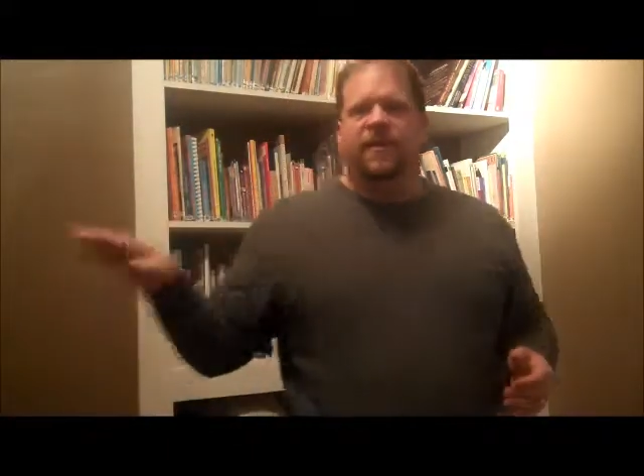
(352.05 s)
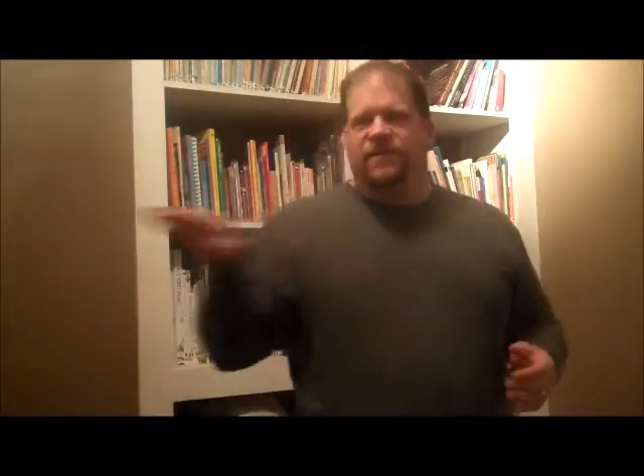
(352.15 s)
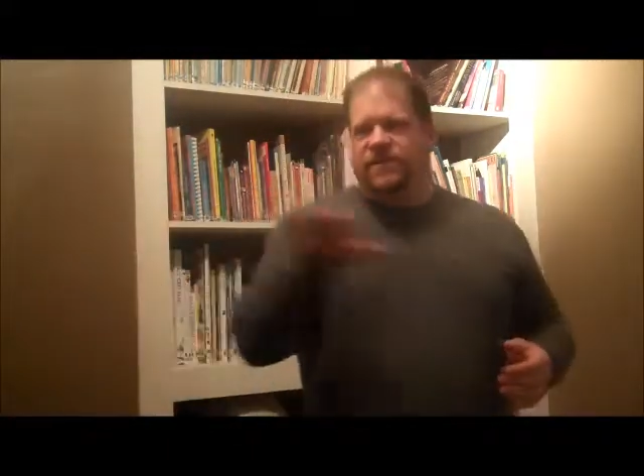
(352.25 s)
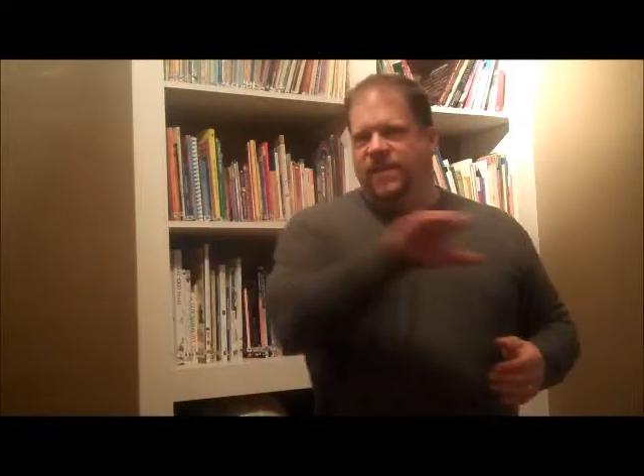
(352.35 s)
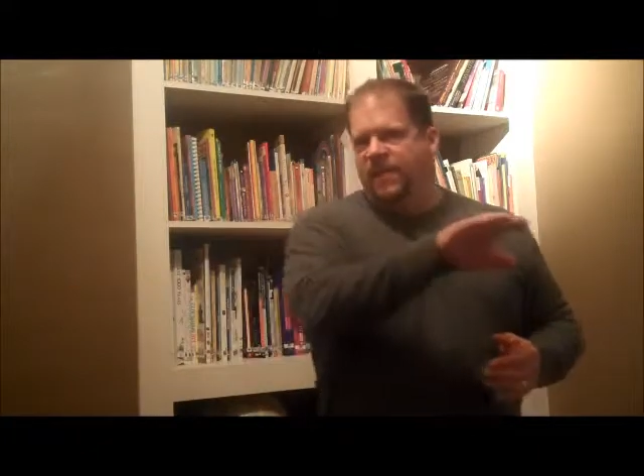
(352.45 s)

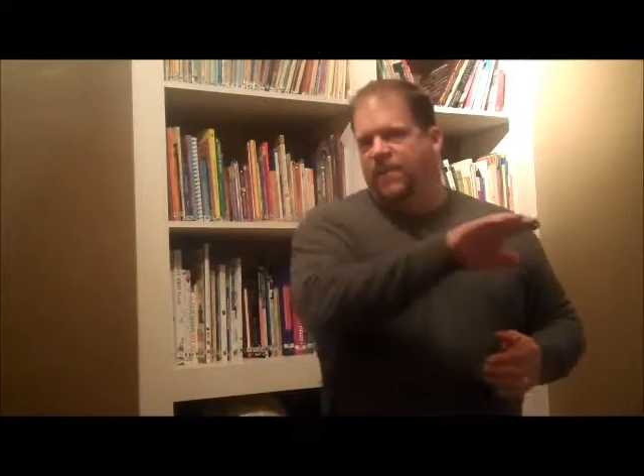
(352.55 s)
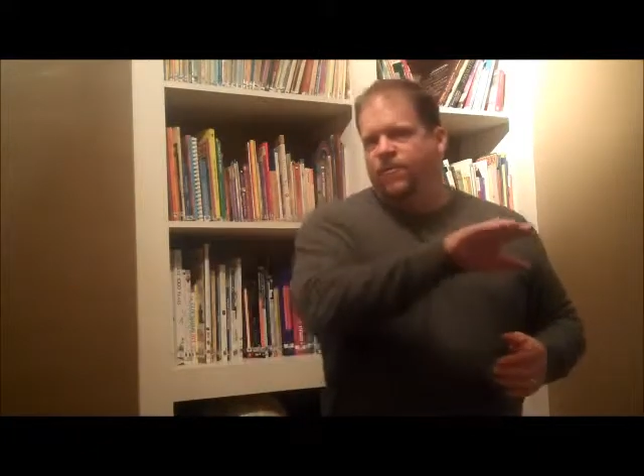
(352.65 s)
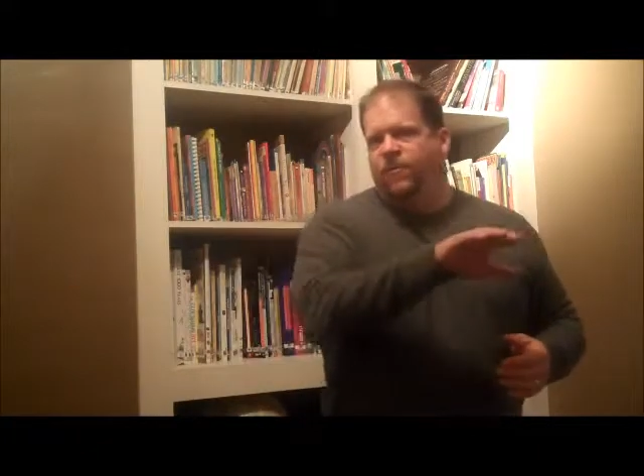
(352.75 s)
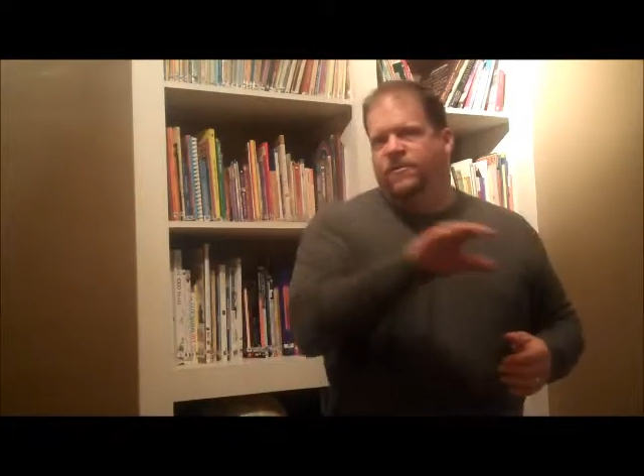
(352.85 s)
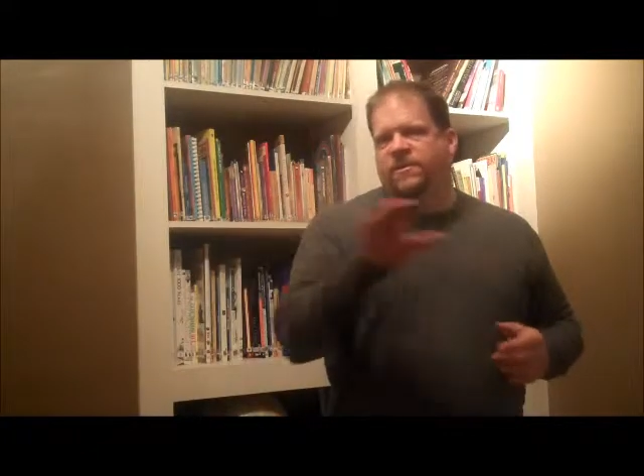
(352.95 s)
Second
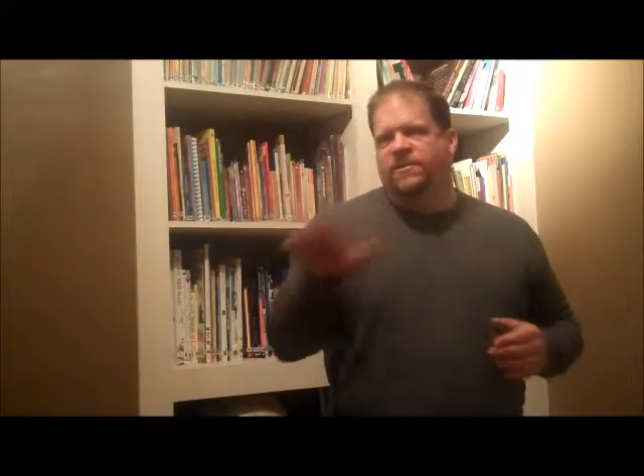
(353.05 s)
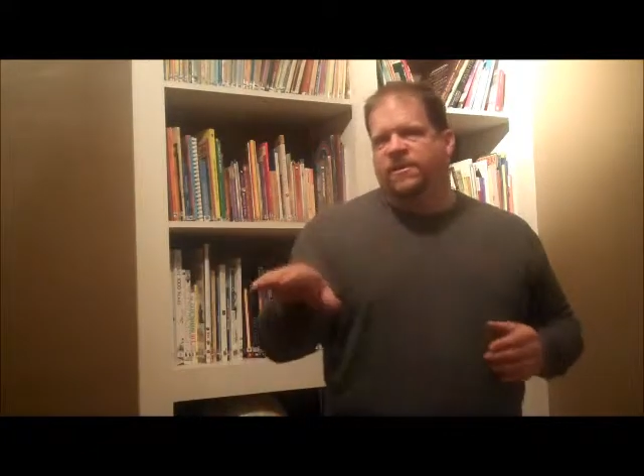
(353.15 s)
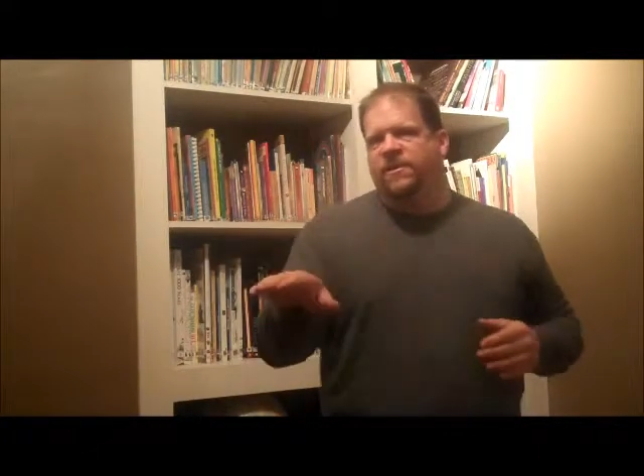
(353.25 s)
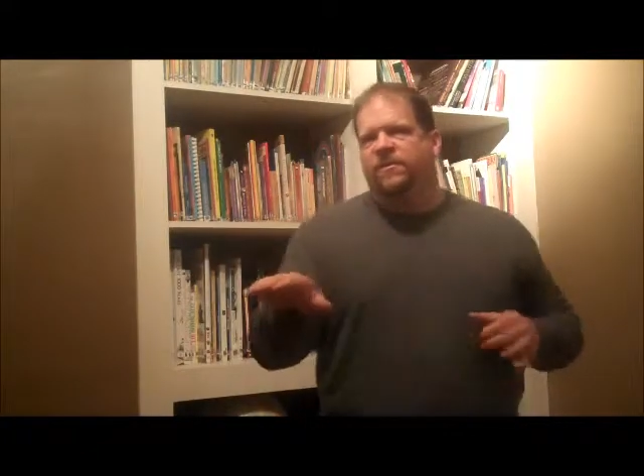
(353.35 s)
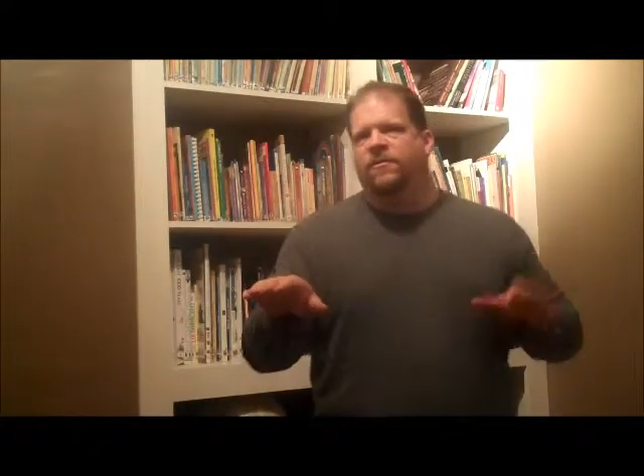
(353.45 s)
person,
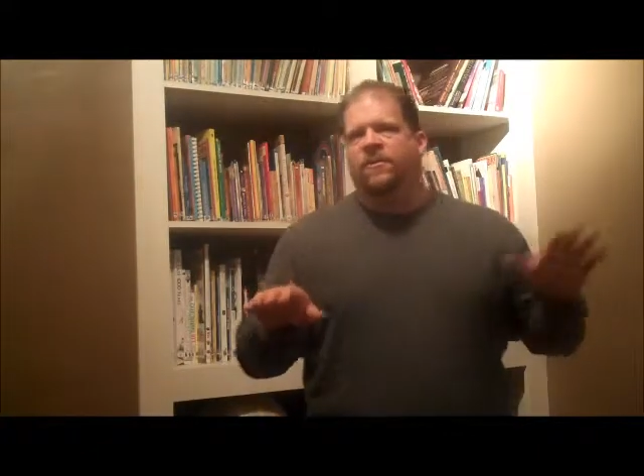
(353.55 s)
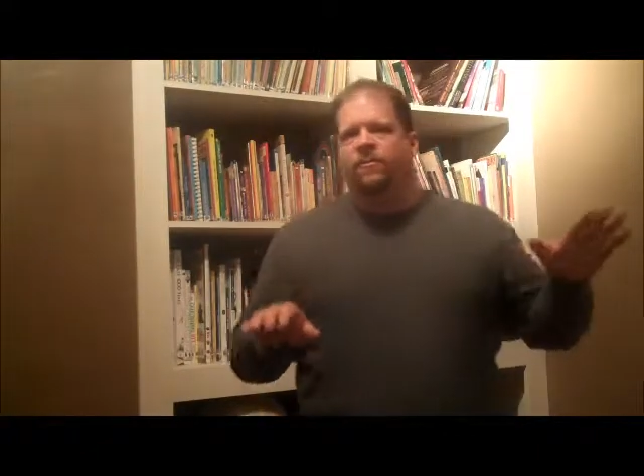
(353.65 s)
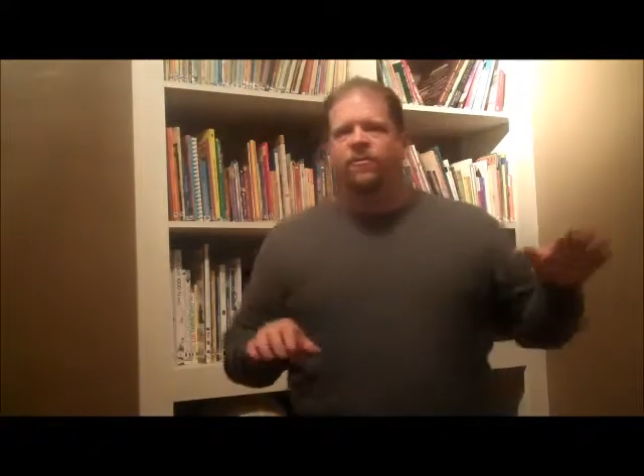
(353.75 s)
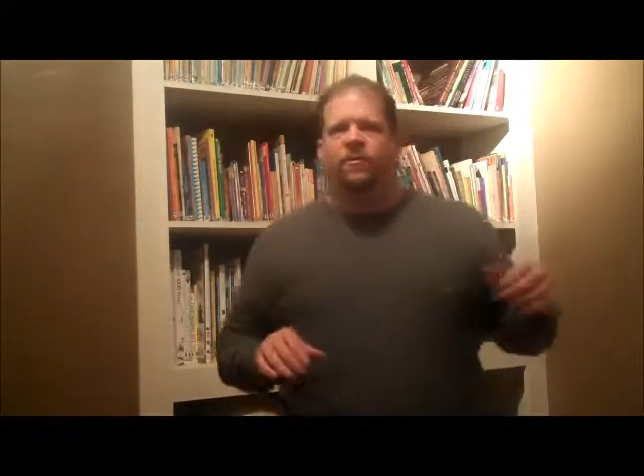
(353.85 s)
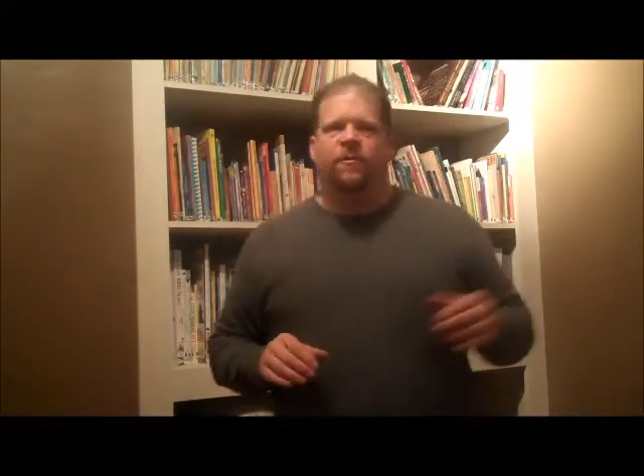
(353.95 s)
singular and
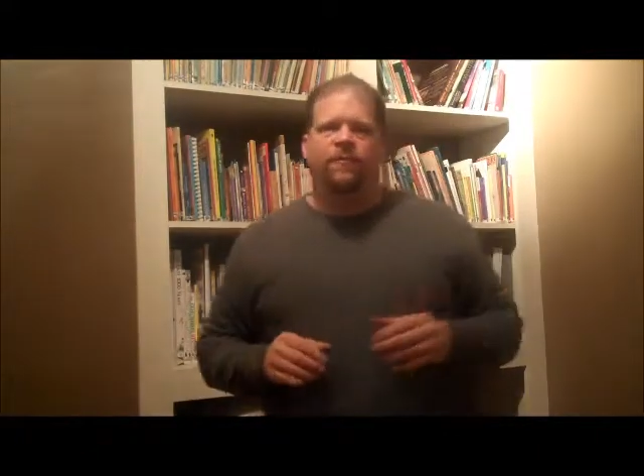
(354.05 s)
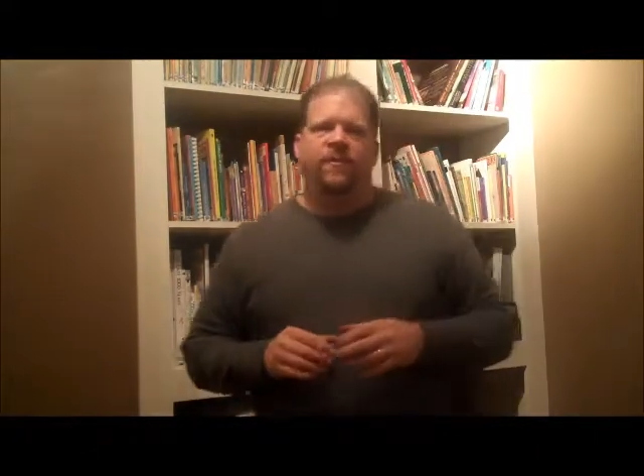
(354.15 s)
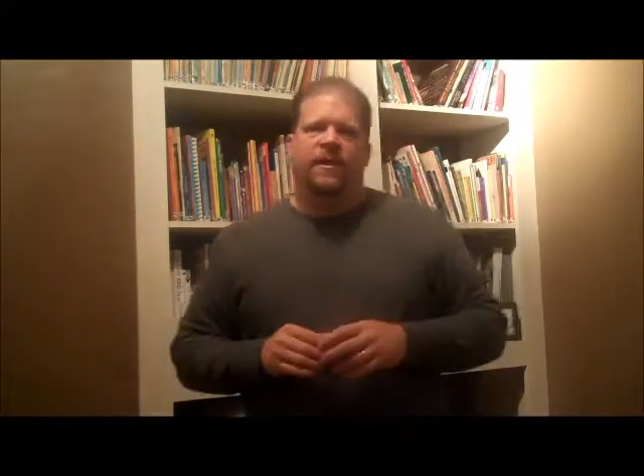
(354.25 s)
plural.